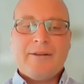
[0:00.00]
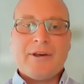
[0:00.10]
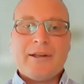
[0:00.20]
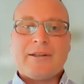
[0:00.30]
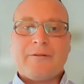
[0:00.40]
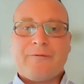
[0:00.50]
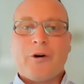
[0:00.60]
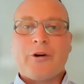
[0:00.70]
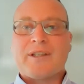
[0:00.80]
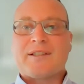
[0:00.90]
The
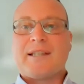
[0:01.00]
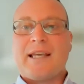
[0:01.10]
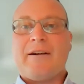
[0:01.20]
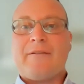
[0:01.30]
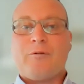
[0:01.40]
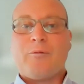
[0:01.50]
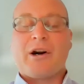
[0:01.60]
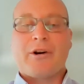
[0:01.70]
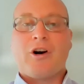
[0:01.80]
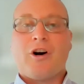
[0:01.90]
focus there for
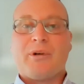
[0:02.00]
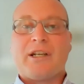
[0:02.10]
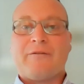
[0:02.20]
Burracoppin,